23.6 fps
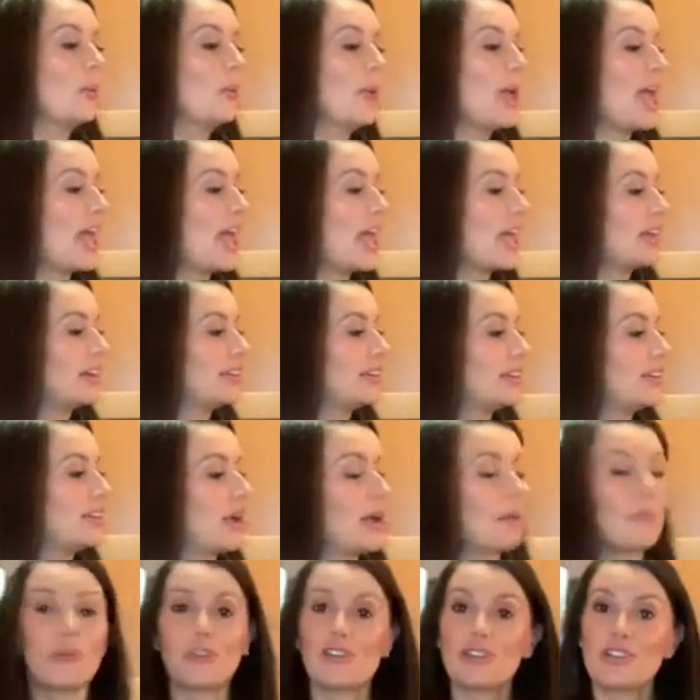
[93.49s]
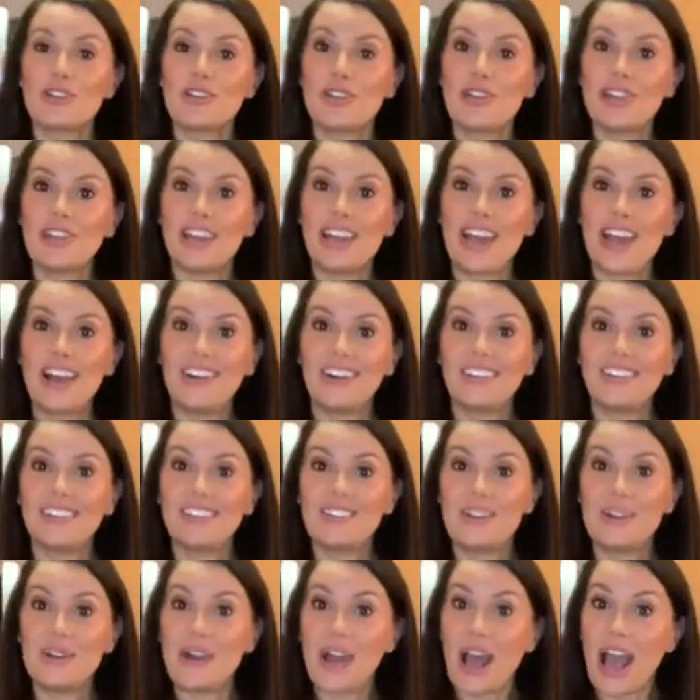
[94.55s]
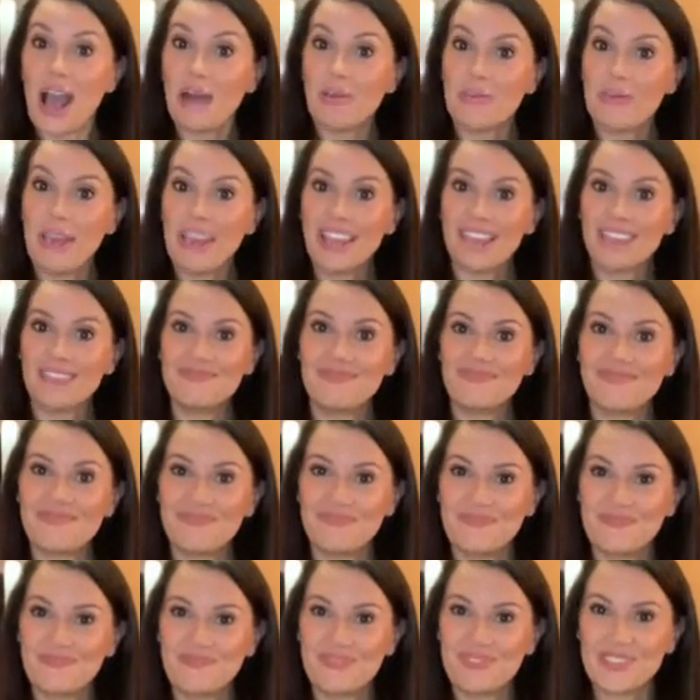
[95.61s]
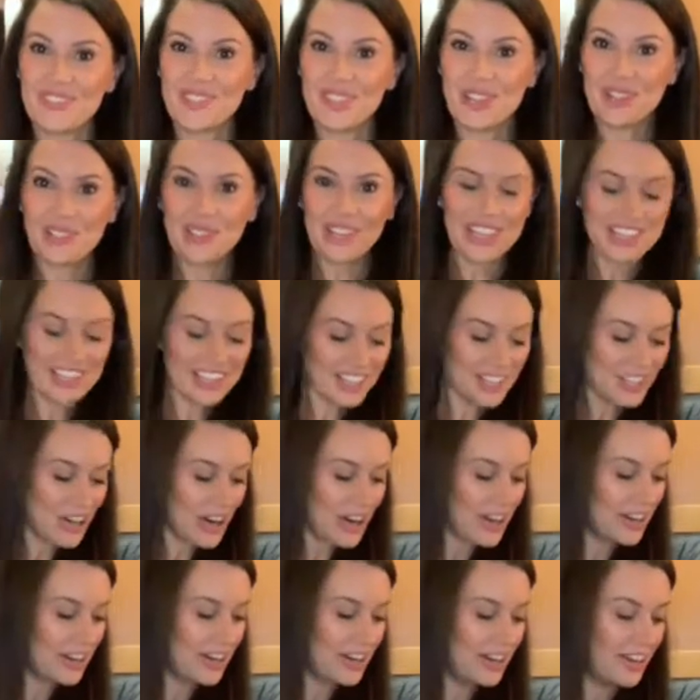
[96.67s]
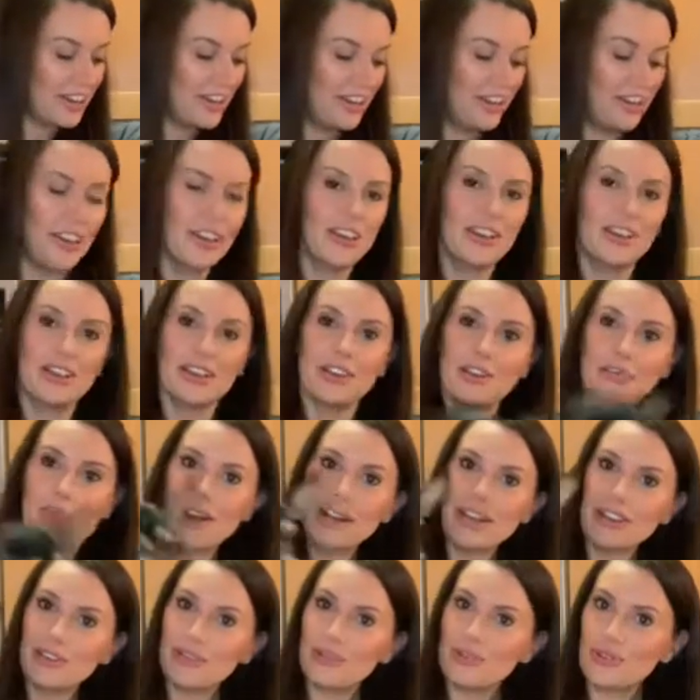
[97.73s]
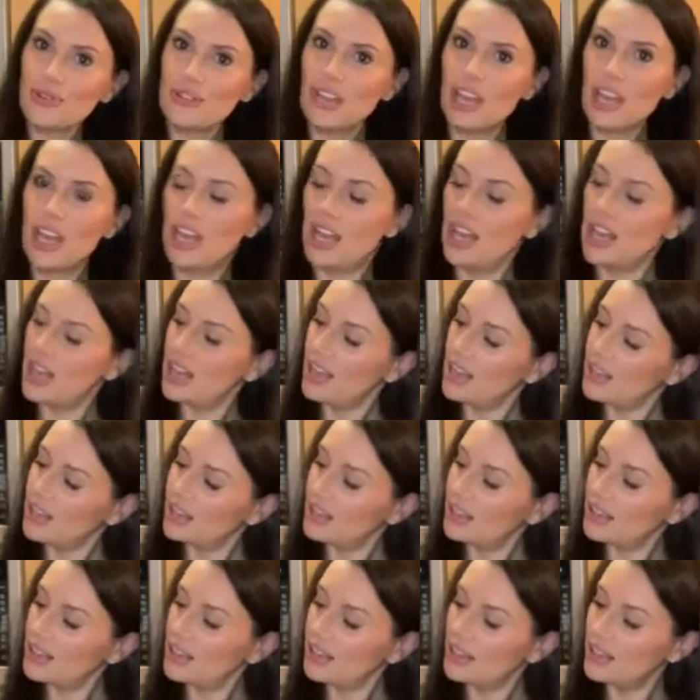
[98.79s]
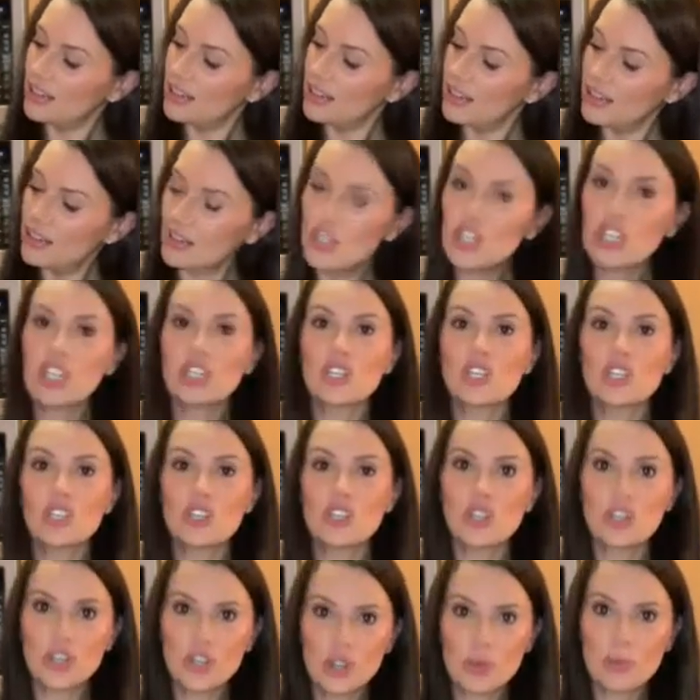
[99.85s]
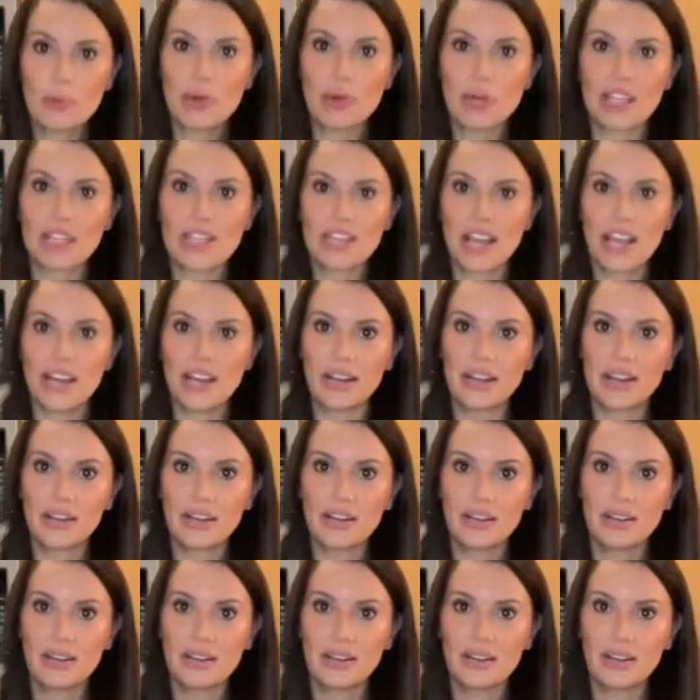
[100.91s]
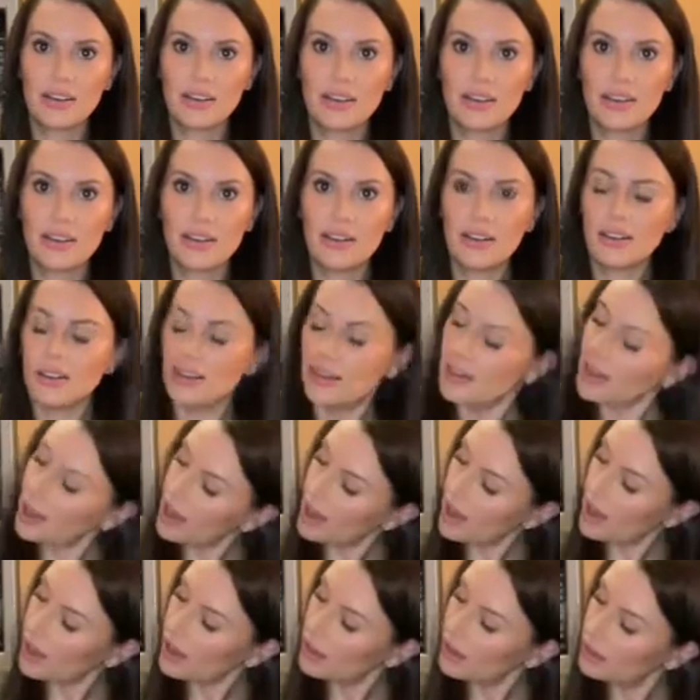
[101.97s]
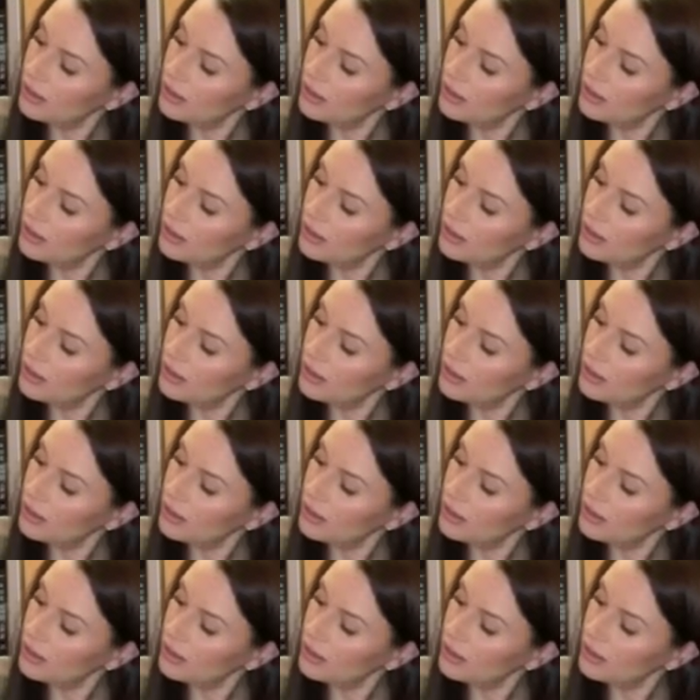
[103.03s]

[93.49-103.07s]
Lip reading: And I'm going to show you now how we make it. So let's get started. You ready, Luce? She is super excited. Huh?